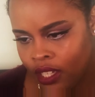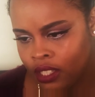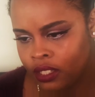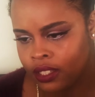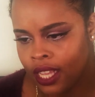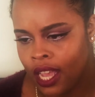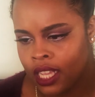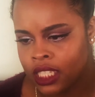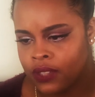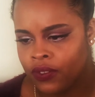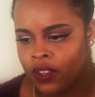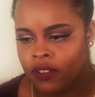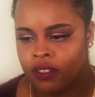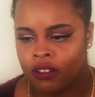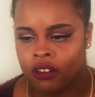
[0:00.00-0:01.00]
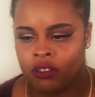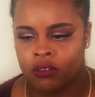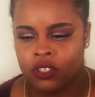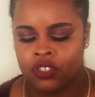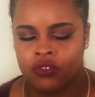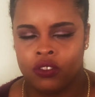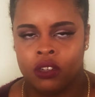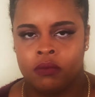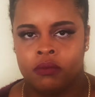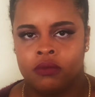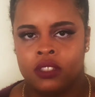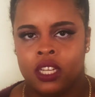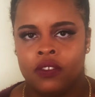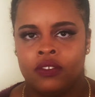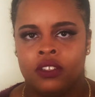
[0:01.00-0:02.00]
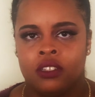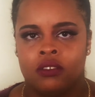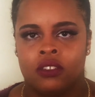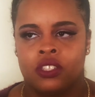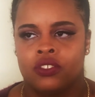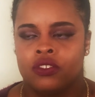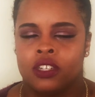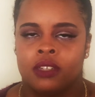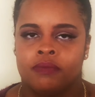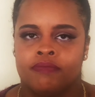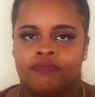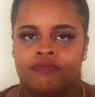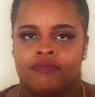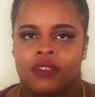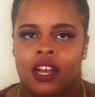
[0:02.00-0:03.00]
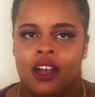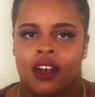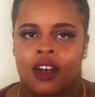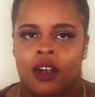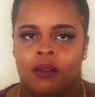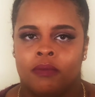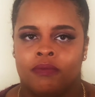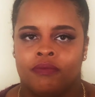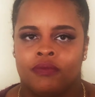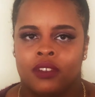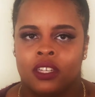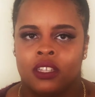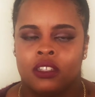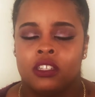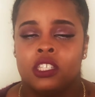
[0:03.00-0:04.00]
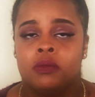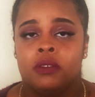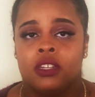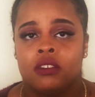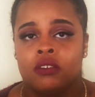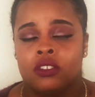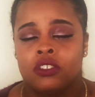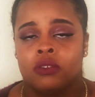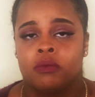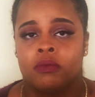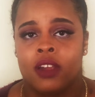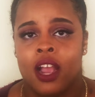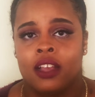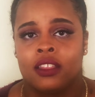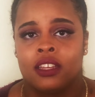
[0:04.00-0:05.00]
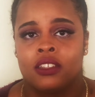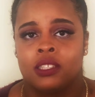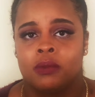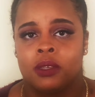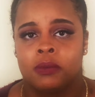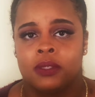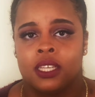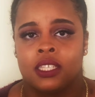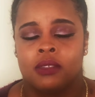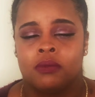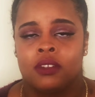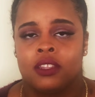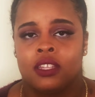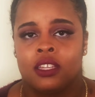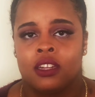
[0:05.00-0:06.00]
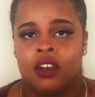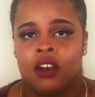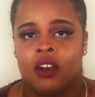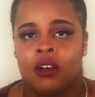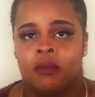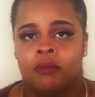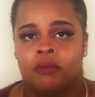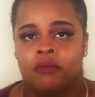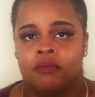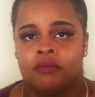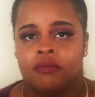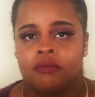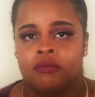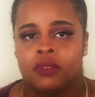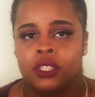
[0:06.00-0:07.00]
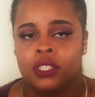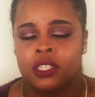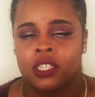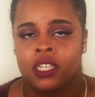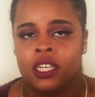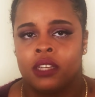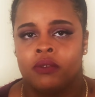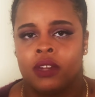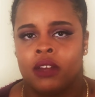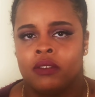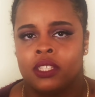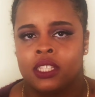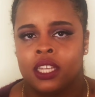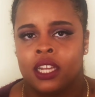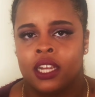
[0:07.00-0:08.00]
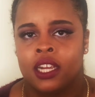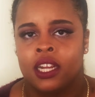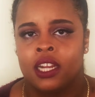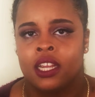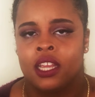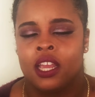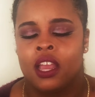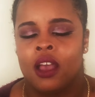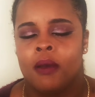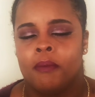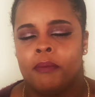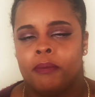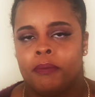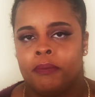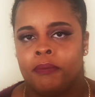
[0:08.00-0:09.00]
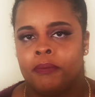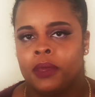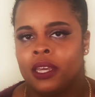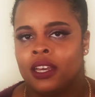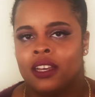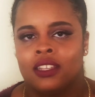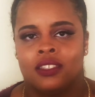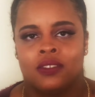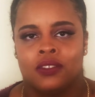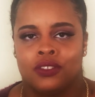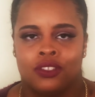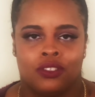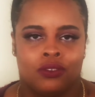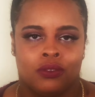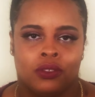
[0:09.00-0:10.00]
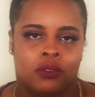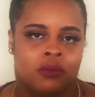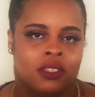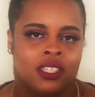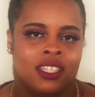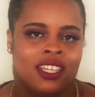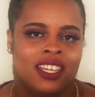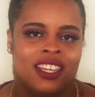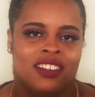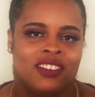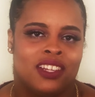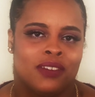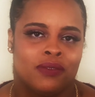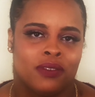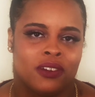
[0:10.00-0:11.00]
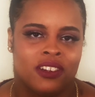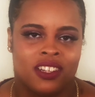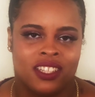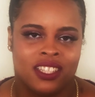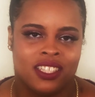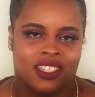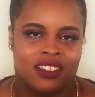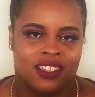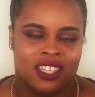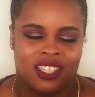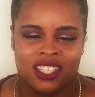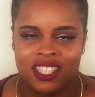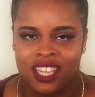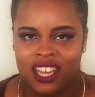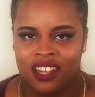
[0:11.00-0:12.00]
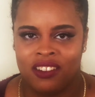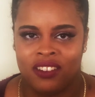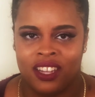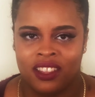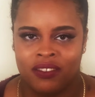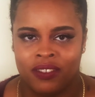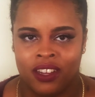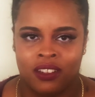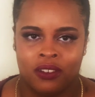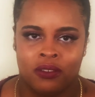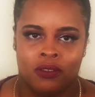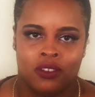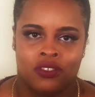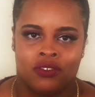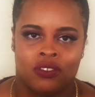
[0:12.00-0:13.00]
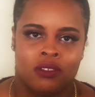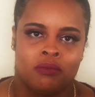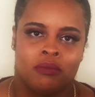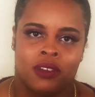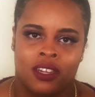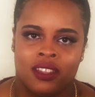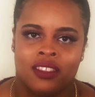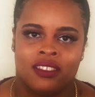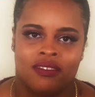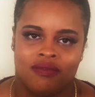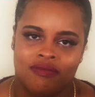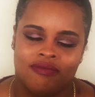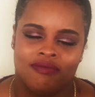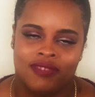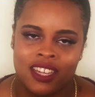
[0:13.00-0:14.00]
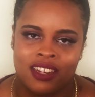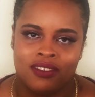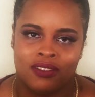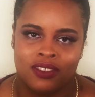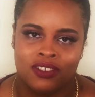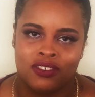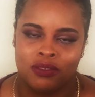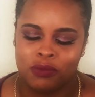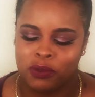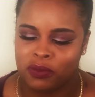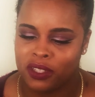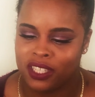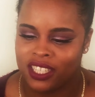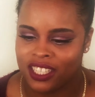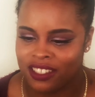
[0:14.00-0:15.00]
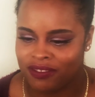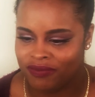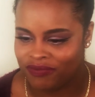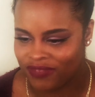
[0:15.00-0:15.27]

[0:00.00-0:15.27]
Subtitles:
Saks Fifth or Nordstrom? Definitely Nordstrom. There used to be a Nordstrom rack that I used to be obsessed with in Missouri when I was there, because of the shoes, really, and you get them for a good deal. Not to say I don't like the regular Nordstrom, but that Nordstrom's really good.